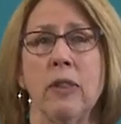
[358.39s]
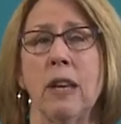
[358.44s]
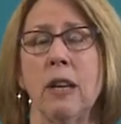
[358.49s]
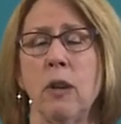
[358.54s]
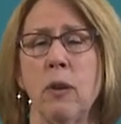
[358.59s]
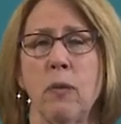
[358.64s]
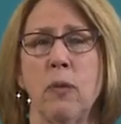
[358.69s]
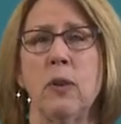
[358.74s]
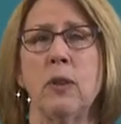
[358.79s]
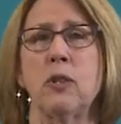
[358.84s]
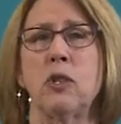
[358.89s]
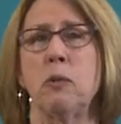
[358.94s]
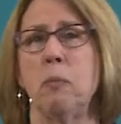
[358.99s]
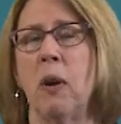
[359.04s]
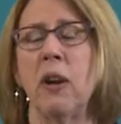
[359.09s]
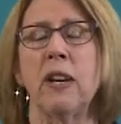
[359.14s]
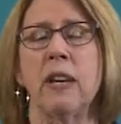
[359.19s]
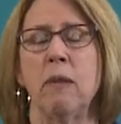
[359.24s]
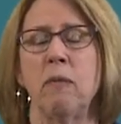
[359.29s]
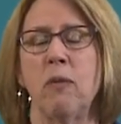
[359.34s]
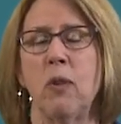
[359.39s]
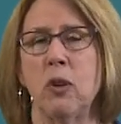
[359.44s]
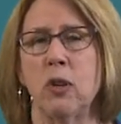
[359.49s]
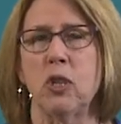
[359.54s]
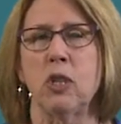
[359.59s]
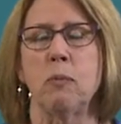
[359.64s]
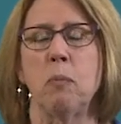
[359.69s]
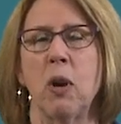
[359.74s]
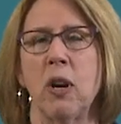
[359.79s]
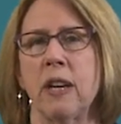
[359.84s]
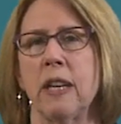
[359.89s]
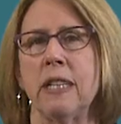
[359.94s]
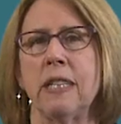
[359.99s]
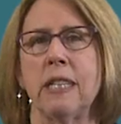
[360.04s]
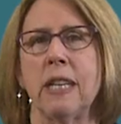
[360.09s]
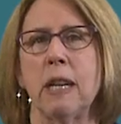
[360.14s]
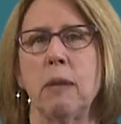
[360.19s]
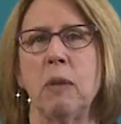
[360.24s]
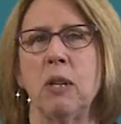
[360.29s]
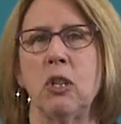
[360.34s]
that your first market
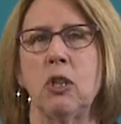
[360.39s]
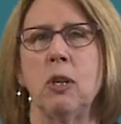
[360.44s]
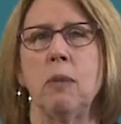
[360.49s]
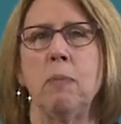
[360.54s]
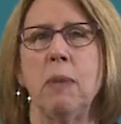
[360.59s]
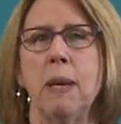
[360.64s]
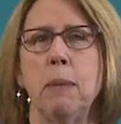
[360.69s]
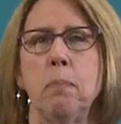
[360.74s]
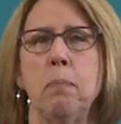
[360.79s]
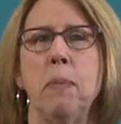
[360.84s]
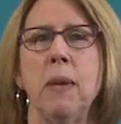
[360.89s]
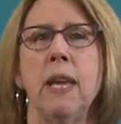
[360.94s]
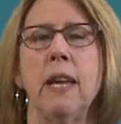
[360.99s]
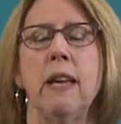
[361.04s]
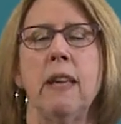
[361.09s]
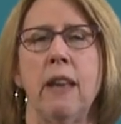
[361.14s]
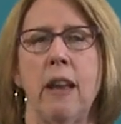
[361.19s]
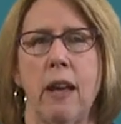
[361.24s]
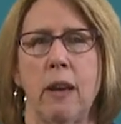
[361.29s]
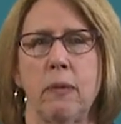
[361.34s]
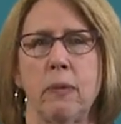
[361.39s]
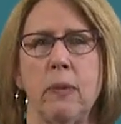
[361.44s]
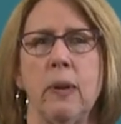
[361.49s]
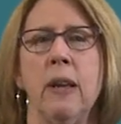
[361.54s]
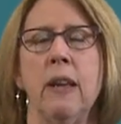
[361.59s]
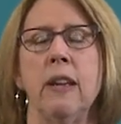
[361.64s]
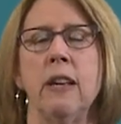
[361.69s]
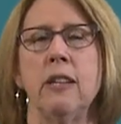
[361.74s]
segment should be big enough